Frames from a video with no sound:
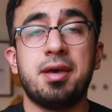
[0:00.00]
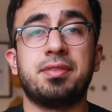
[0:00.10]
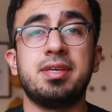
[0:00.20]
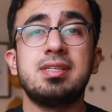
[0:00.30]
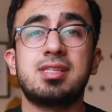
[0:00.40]

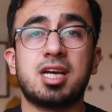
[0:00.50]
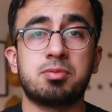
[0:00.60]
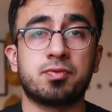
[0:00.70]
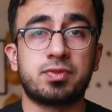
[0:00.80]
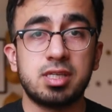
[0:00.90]
These
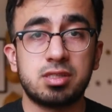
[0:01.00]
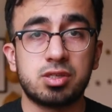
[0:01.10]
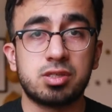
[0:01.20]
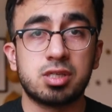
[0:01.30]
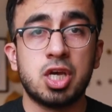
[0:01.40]
types of
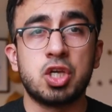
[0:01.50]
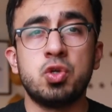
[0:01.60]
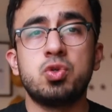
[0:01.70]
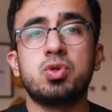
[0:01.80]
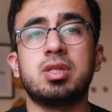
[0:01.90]
testers
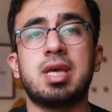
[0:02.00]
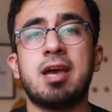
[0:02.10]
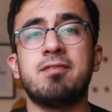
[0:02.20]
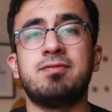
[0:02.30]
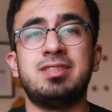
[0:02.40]
usually
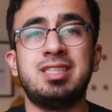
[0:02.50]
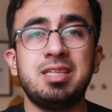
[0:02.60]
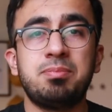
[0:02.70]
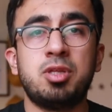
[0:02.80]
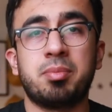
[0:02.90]
have
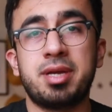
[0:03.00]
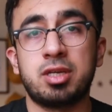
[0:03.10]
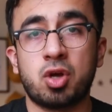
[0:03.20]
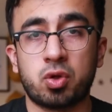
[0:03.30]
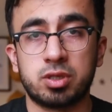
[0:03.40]
deep
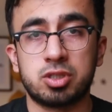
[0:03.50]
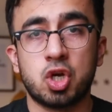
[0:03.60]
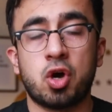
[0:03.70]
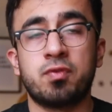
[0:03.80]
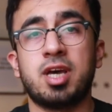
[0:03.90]
domain knowledge
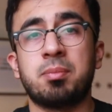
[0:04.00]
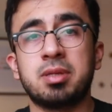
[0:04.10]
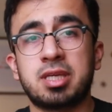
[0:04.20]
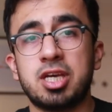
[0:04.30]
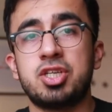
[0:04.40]
of the
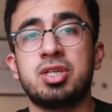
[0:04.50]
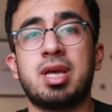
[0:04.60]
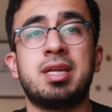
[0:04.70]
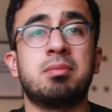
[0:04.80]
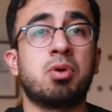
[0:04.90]
application
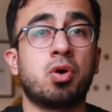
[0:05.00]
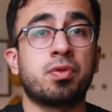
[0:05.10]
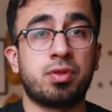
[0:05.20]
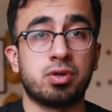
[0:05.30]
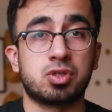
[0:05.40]
and
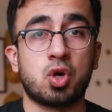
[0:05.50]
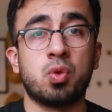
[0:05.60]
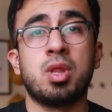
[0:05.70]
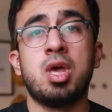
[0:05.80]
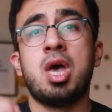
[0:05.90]
broad thoughts
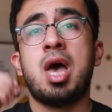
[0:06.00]
on